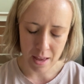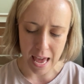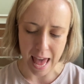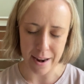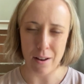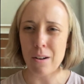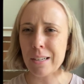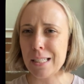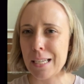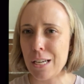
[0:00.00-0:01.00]
And I'll
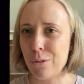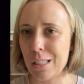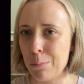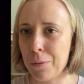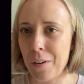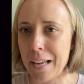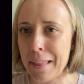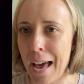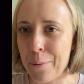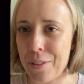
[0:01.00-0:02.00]
continue simplifying
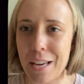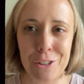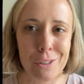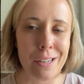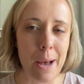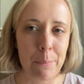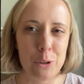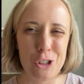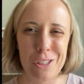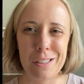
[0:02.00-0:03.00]
that with each step,
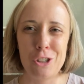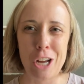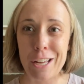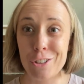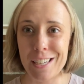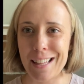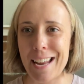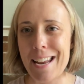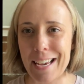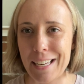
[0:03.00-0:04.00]
just changing
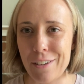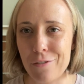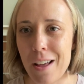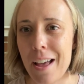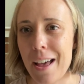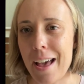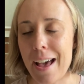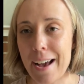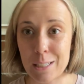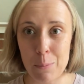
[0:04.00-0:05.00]
that negative
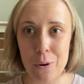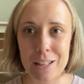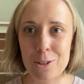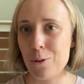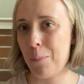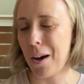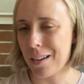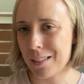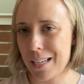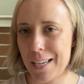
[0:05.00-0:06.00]
exponent to a
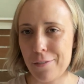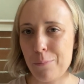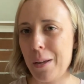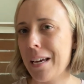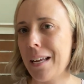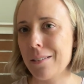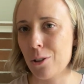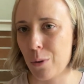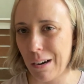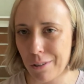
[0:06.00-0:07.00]
positive, putting it as a
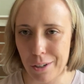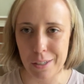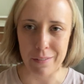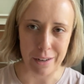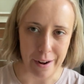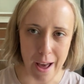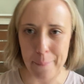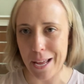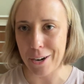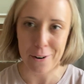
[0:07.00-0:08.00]
square root in the
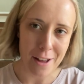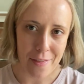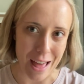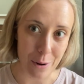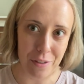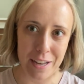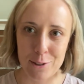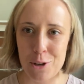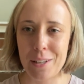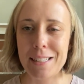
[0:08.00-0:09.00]
denominator, that whole thing.
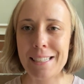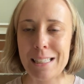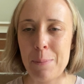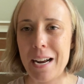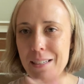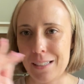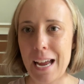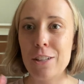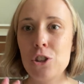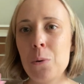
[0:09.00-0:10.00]
So you can anticipate us
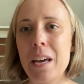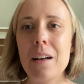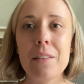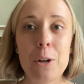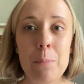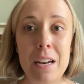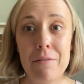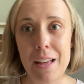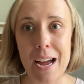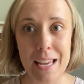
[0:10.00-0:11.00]
kind of doing a little bit
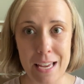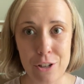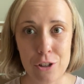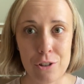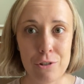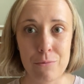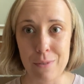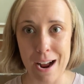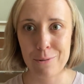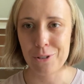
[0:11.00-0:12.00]
of that each
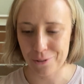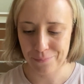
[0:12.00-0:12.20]
round.